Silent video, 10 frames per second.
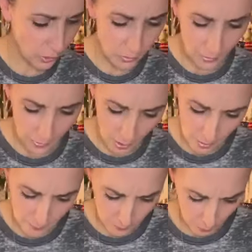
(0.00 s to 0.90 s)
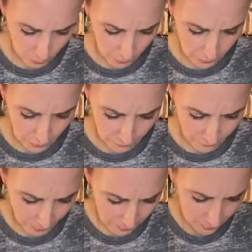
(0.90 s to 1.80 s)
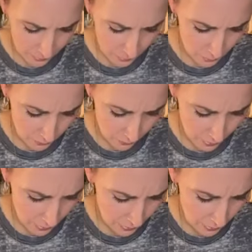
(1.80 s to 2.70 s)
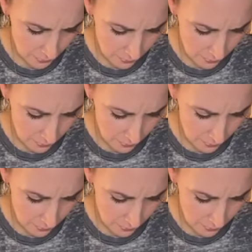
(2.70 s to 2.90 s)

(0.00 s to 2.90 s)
And you're like up and you're looking fabulous already.